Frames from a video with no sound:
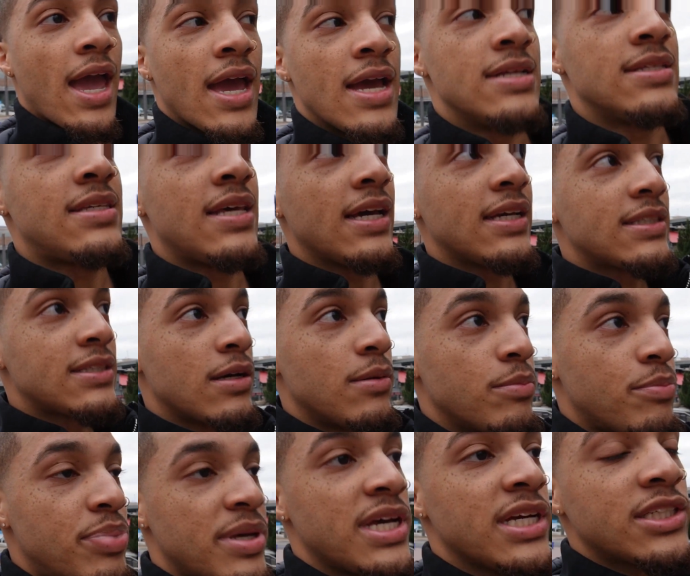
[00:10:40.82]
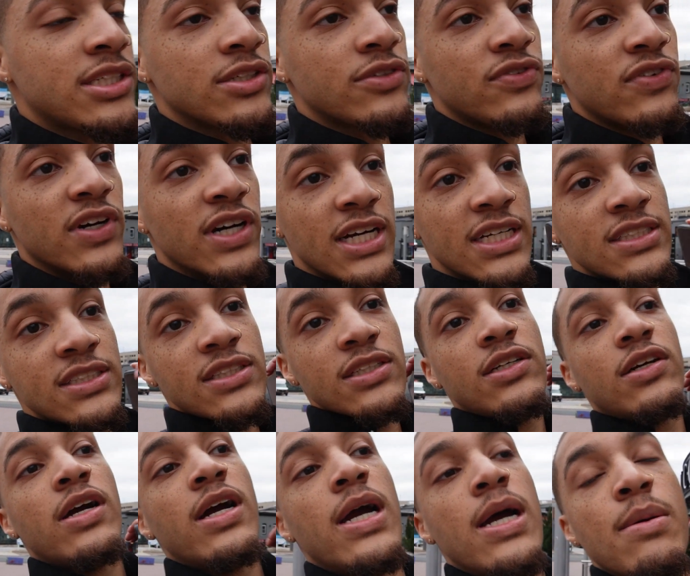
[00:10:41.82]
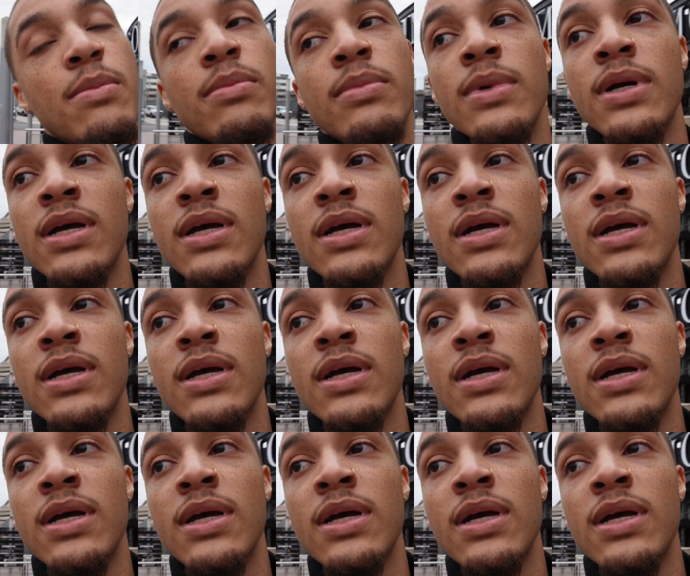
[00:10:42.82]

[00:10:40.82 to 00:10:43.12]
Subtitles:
And take some pictures for Instagram,